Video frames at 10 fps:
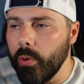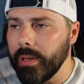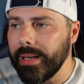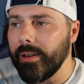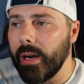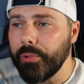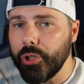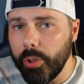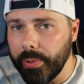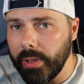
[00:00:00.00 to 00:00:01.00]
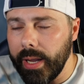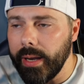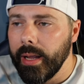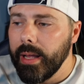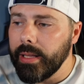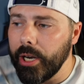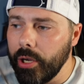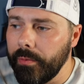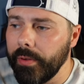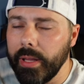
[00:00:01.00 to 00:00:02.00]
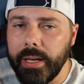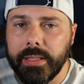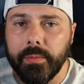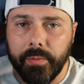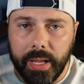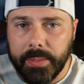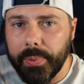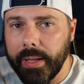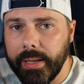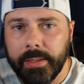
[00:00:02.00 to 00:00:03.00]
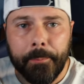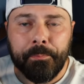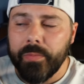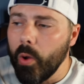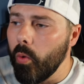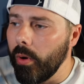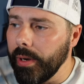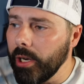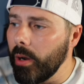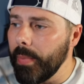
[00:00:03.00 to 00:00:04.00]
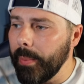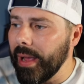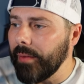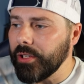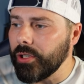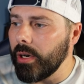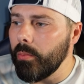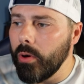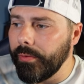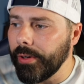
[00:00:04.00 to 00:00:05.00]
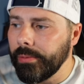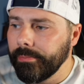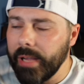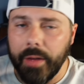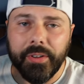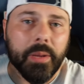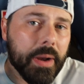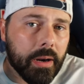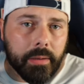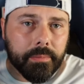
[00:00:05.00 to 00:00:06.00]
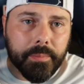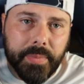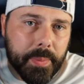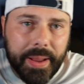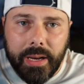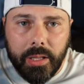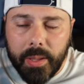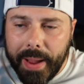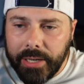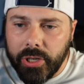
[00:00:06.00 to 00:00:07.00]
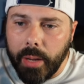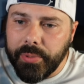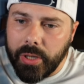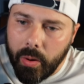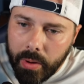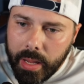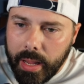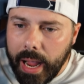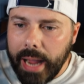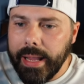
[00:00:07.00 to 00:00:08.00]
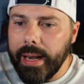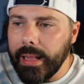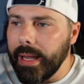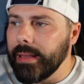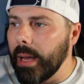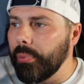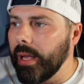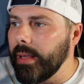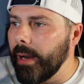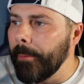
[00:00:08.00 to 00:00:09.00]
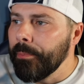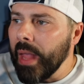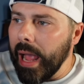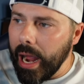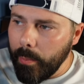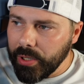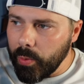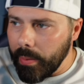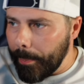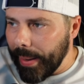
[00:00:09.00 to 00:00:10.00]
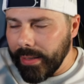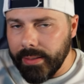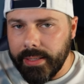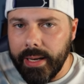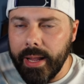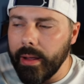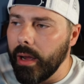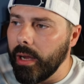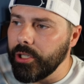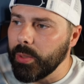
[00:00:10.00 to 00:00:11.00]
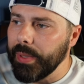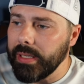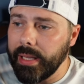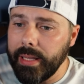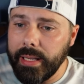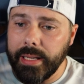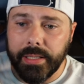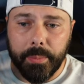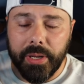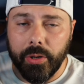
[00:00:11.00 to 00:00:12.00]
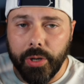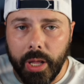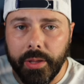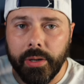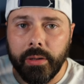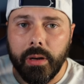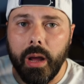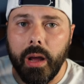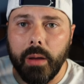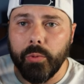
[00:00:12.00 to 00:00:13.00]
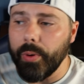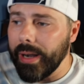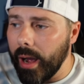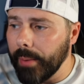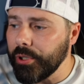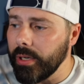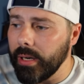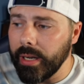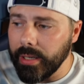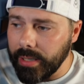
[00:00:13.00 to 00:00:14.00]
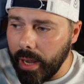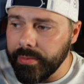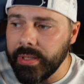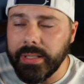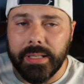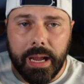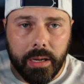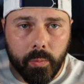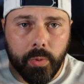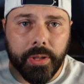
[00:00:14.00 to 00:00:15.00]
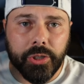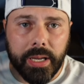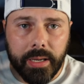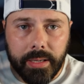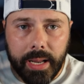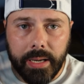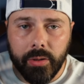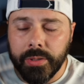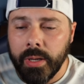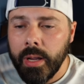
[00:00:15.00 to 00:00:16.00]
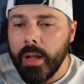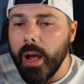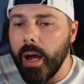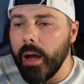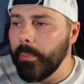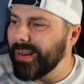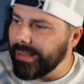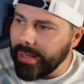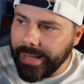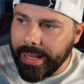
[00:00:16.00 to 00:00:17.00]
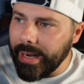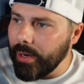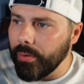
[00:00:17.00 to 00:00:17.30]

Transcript: that I grabbed super late that I could fill in some flex plays, or, maybe I have to start him over Alvin Kamara, depending on the matchup. So again, I like that play there. I almost went with Ben Sinnott just because I think he's going to be another great option, and I could obviously stack him with Jaden Daniels. But again, I don't